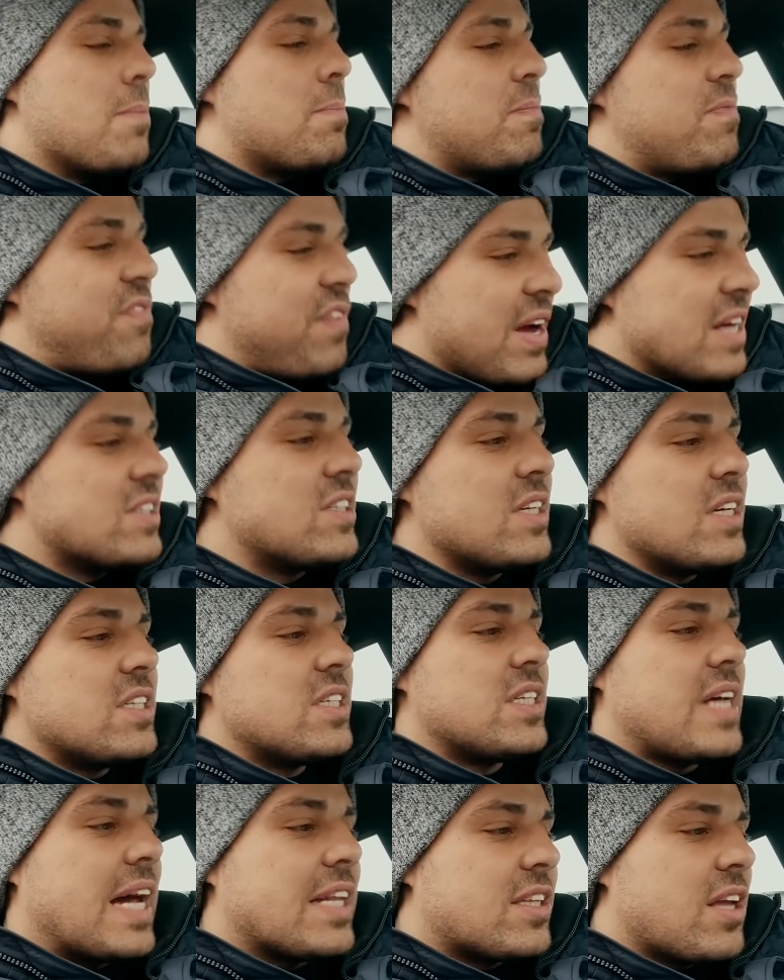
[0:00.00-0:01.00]
things that this
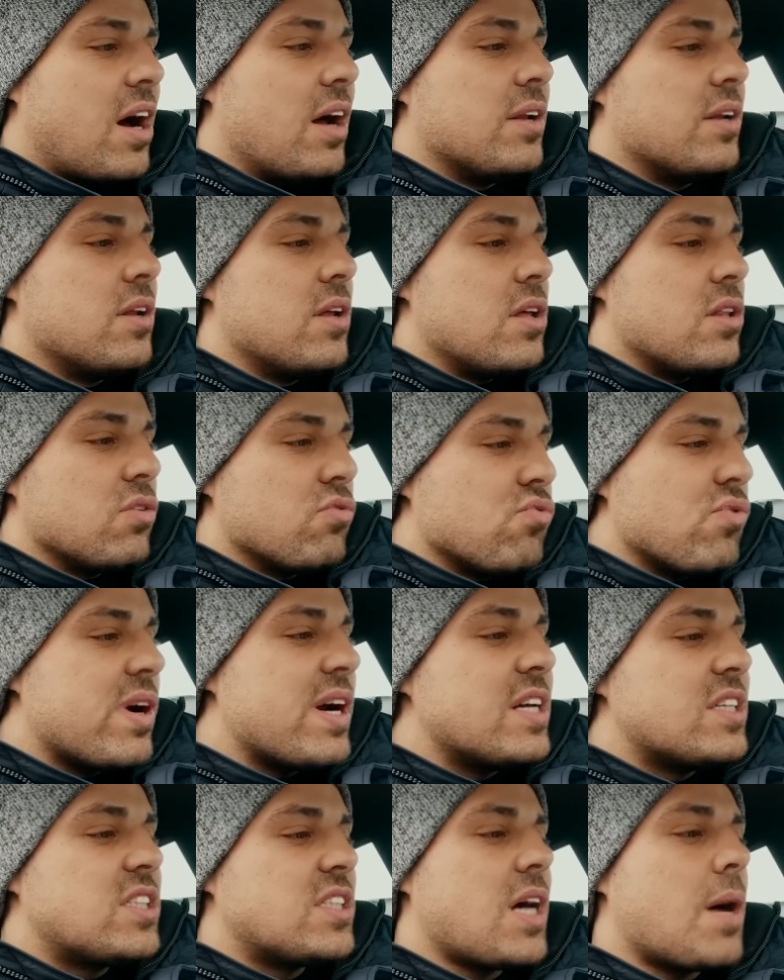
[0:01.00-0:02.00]
has had done. The
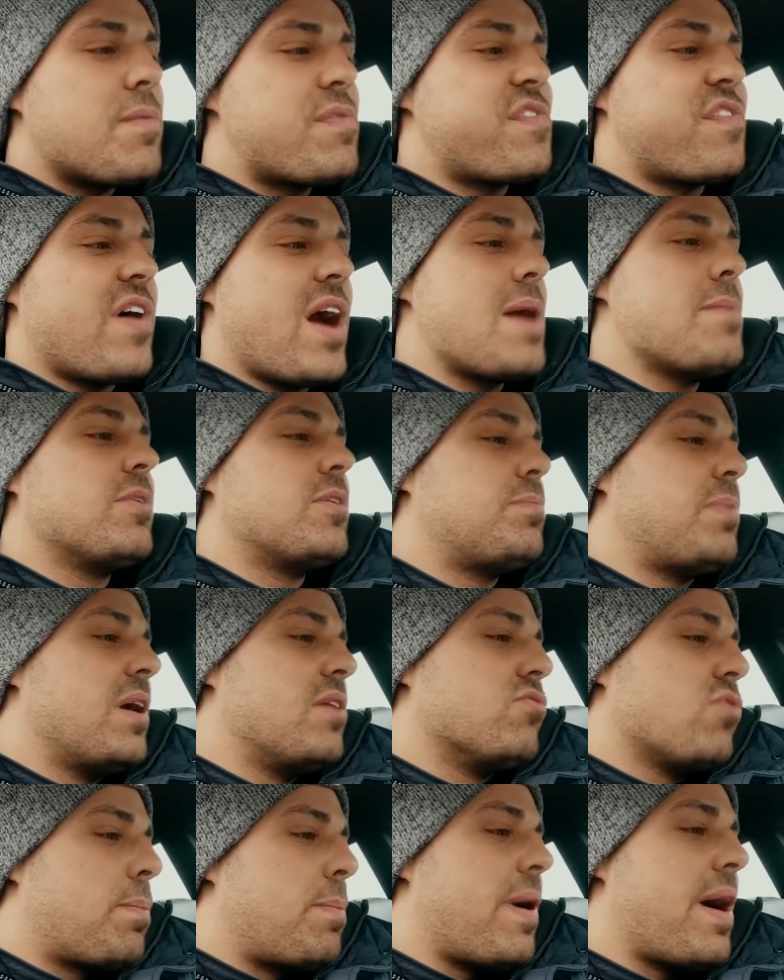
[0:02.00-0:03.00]
rear subframe has
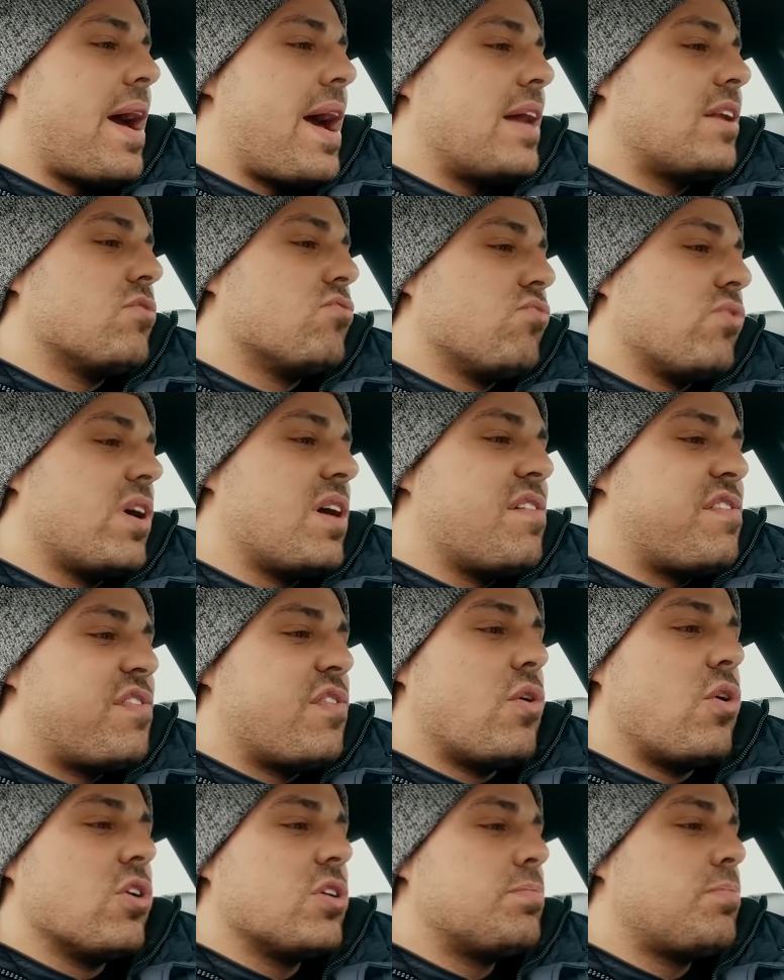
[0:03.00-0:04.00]
been repaired and
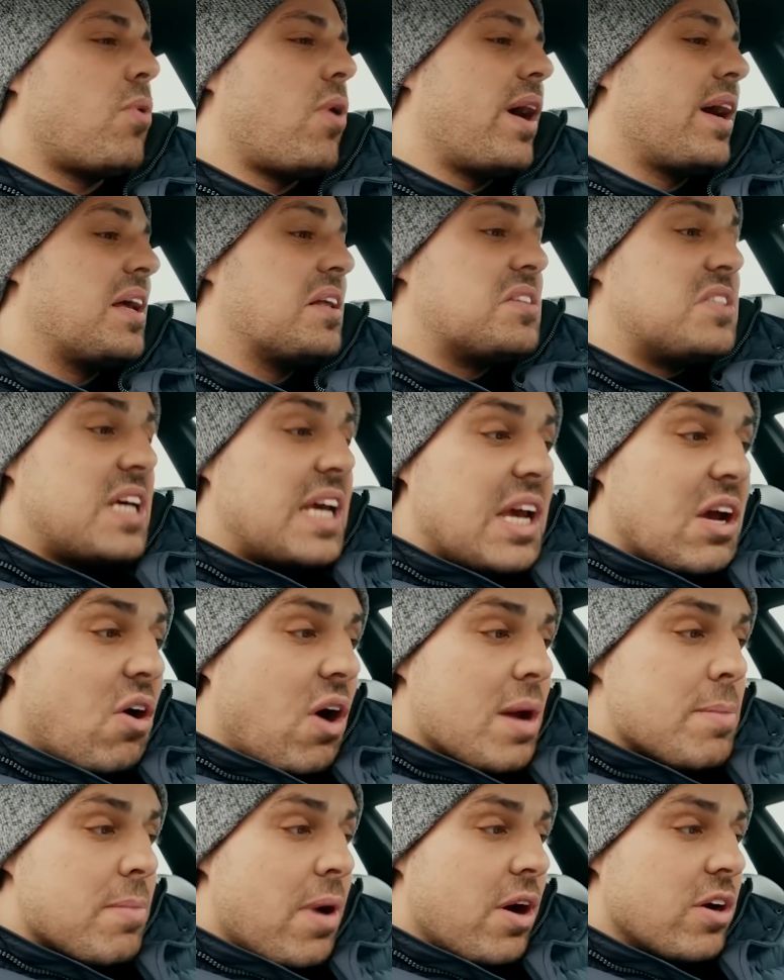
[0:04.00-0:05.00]
reinforced by
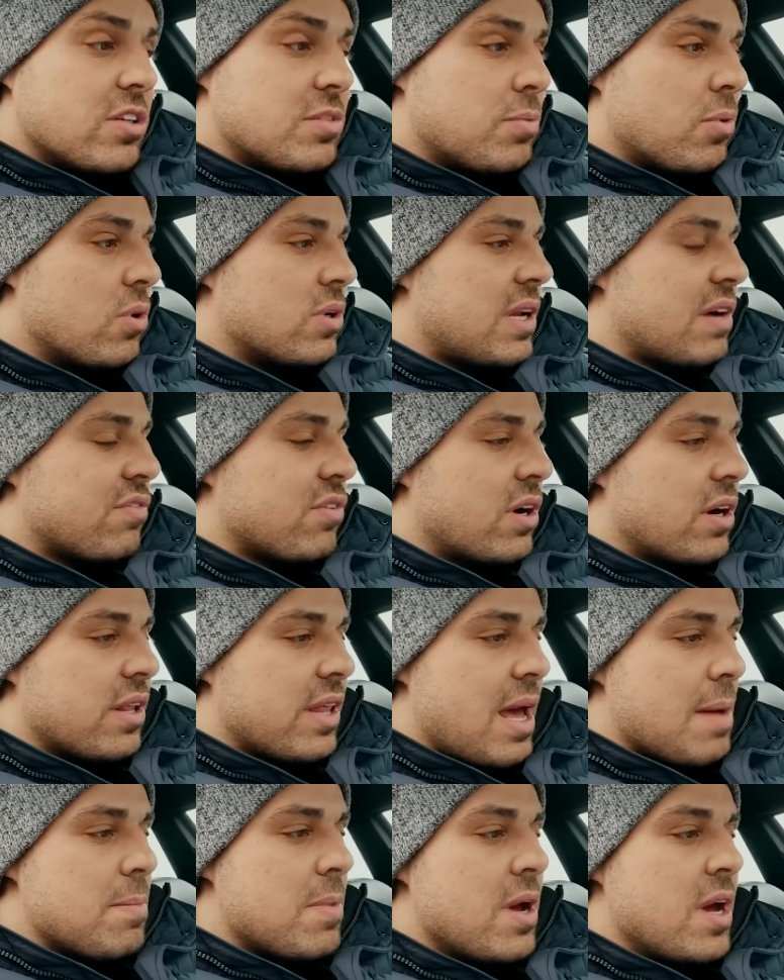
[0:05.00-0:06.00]
TI Motorsport, never heard of
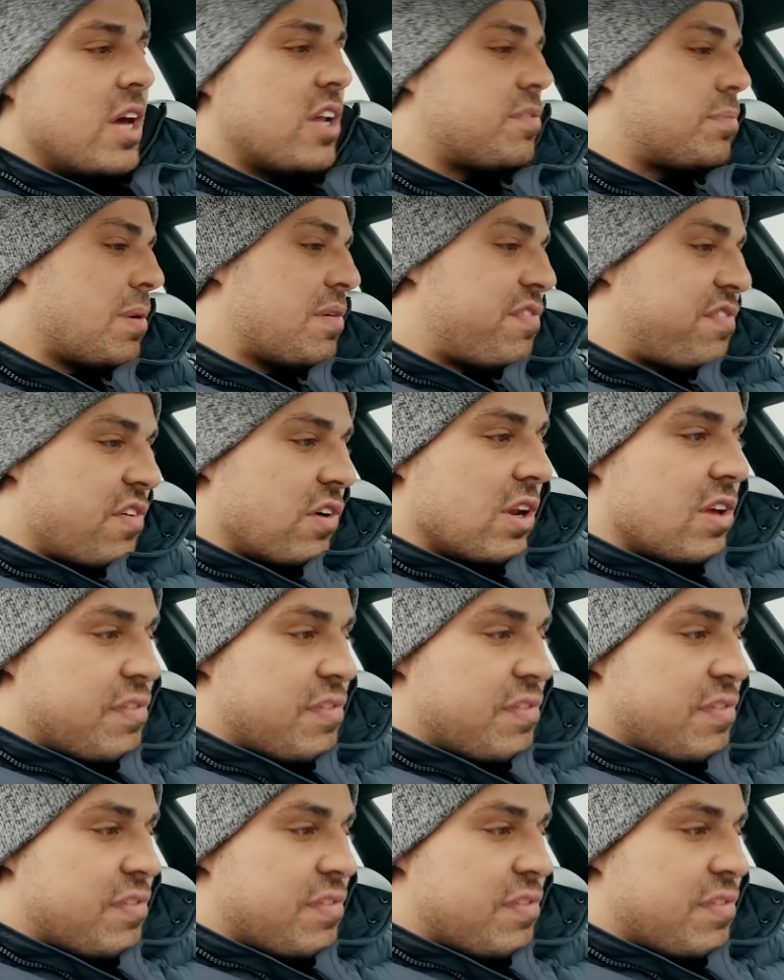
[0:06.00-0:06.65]
them. It's been fully